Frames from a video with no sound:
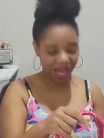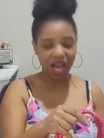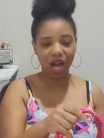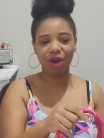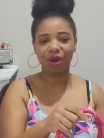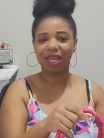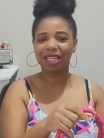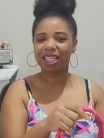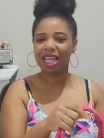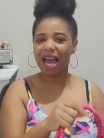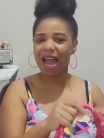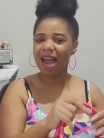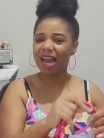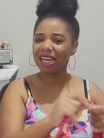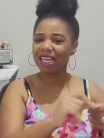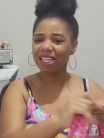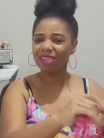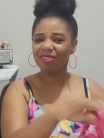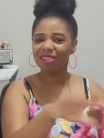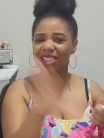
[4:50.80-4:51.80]
look, I didn't even
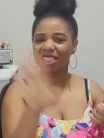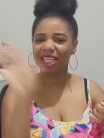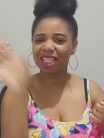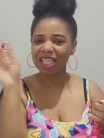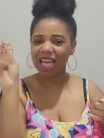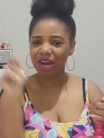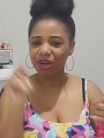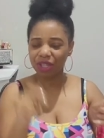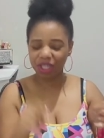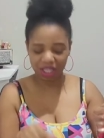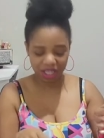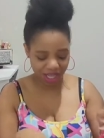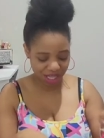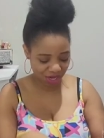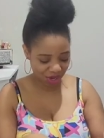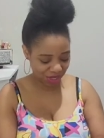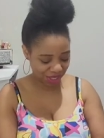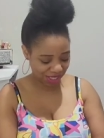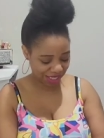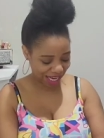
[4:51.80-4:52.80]
tell y'all the color
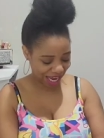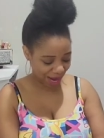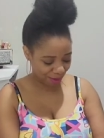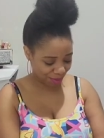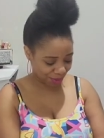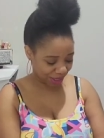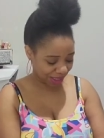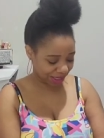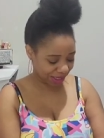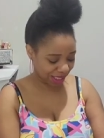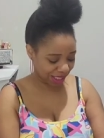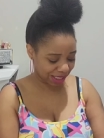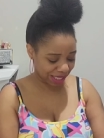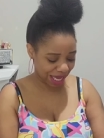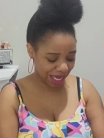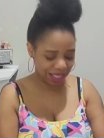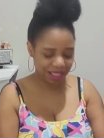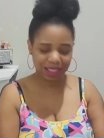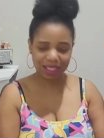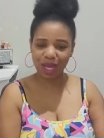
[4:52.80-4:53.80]
or the name or anything.
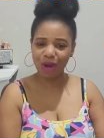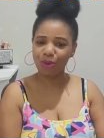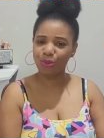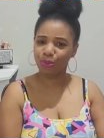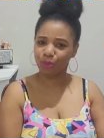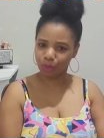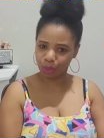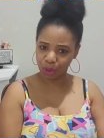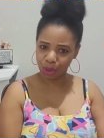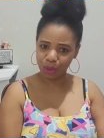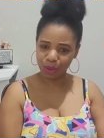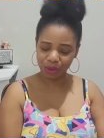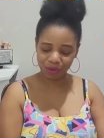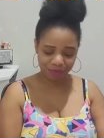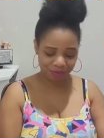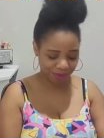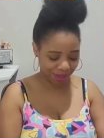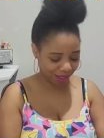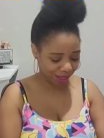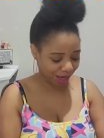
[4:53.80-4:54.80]
That is so rude
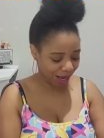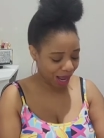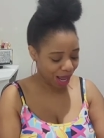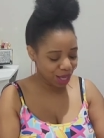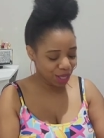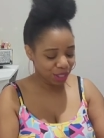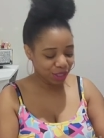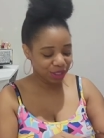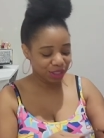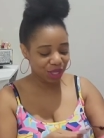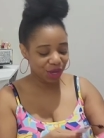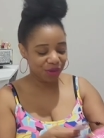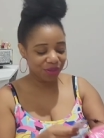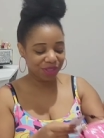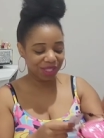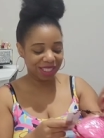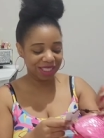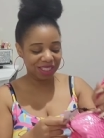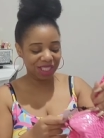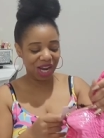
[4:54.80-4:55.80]
of me. So
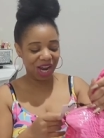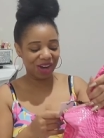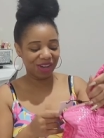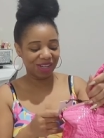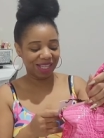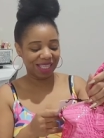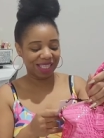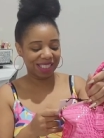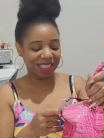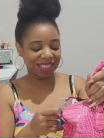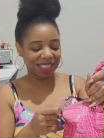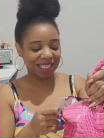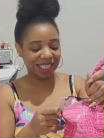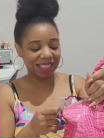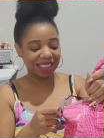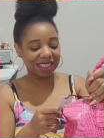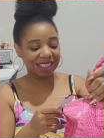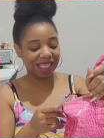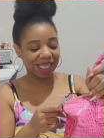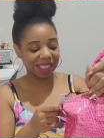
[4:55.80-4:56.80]
this, y'all, is
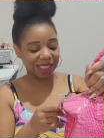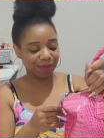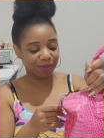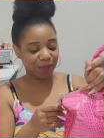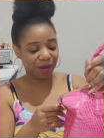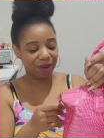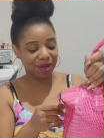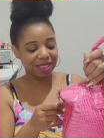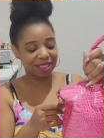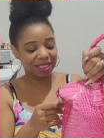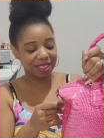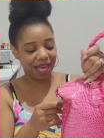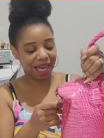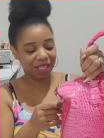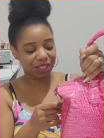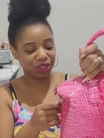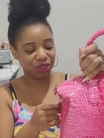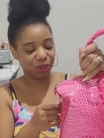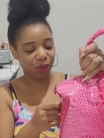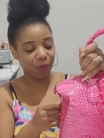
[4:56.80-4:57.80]
the Duxbury
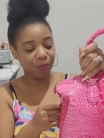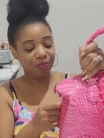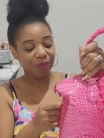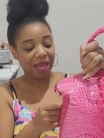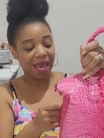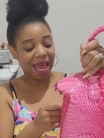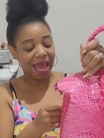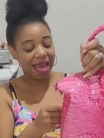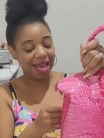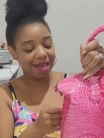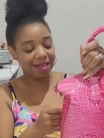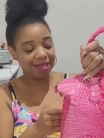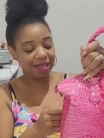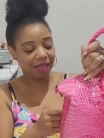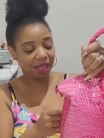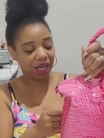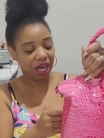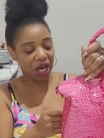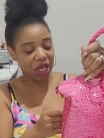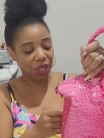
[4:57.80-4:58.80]
Satchel in
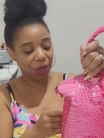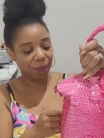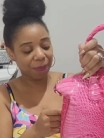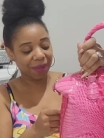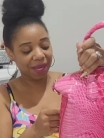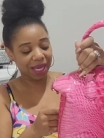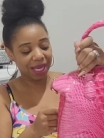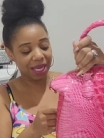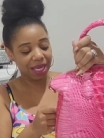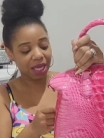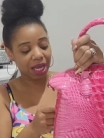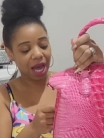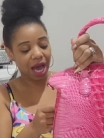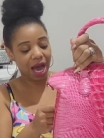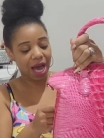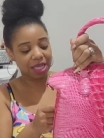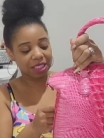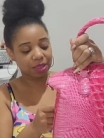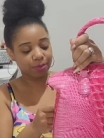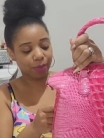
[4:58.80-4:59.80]
the color Pink
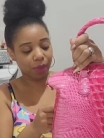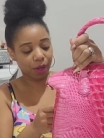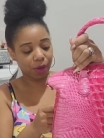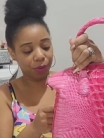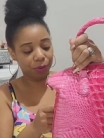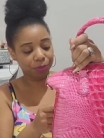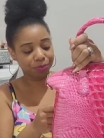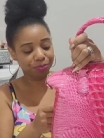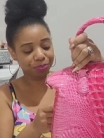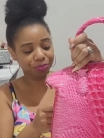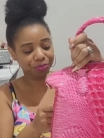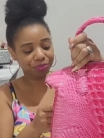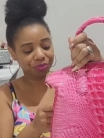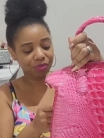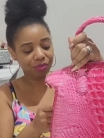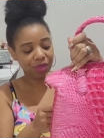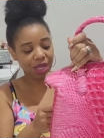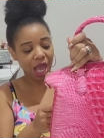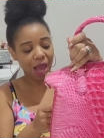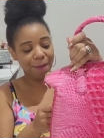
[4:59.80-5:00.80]
Cosmo
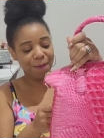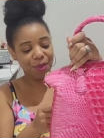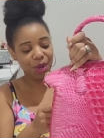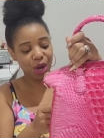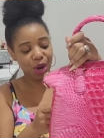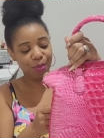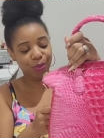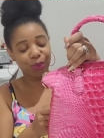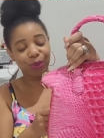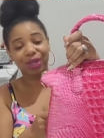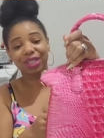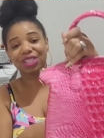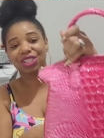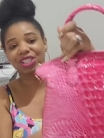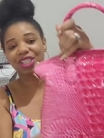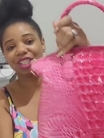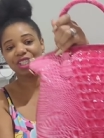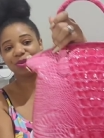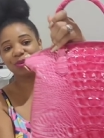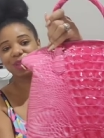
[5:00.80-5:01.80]
Melbourne
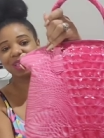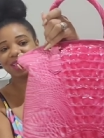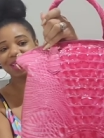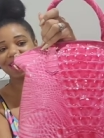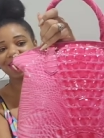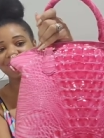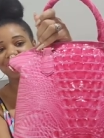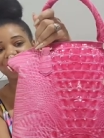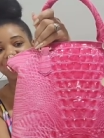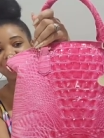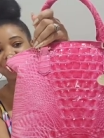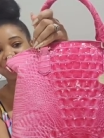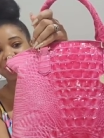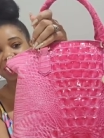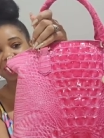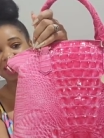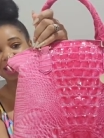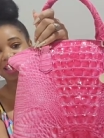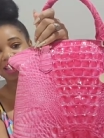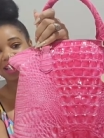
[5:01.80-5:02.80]
Genuine Leather.
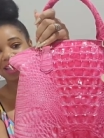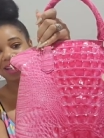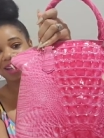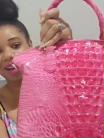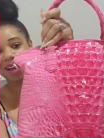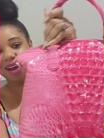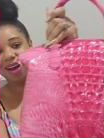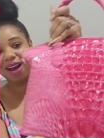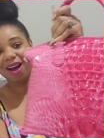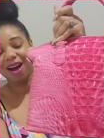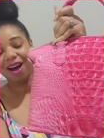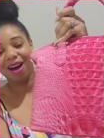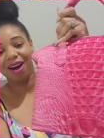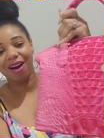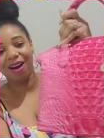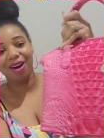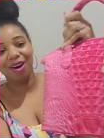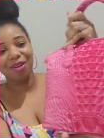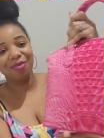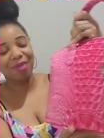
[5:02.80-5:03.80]

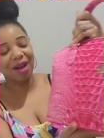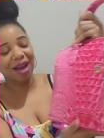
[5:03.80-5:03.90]
Oh